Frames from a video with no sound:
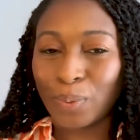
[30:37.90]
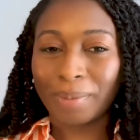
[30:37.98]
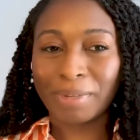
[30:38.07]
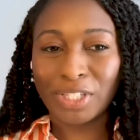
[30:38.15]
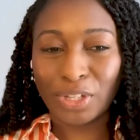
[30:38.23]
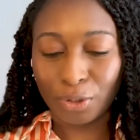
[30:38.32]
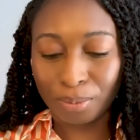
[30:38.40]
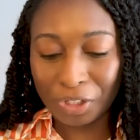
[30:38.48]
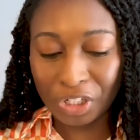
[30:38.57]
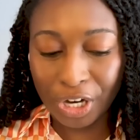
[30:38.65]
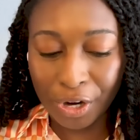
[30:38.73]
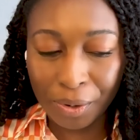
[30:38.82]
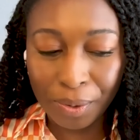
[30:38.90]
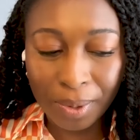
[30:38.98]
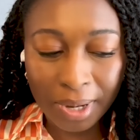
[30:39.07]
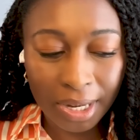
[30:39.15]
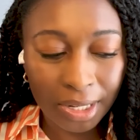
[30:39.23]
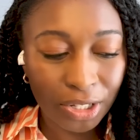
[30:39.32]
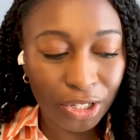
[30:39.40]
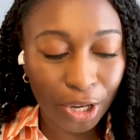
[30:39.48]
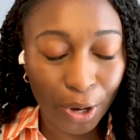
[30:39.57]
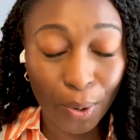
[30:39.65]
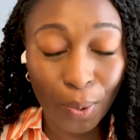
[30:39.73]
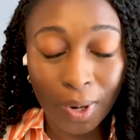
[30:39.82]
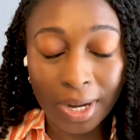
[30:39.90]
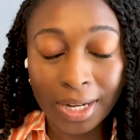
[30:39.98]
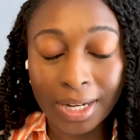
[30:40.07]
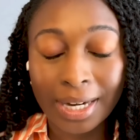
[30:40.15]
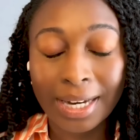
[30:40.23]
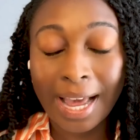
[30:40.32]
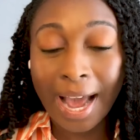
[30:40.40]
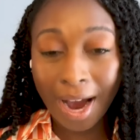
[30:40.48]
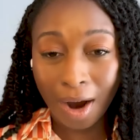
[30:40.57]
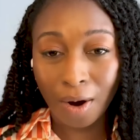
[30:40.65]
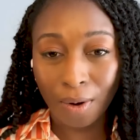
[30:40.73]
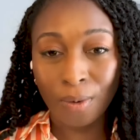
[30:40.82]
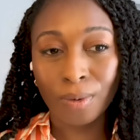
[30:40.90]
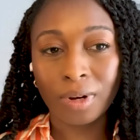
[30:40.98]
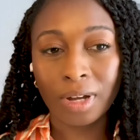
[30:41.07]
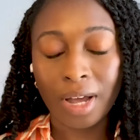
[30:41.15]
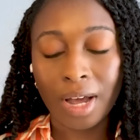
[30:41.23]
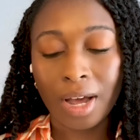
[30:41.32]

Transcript: the Women's Hoop Show. So now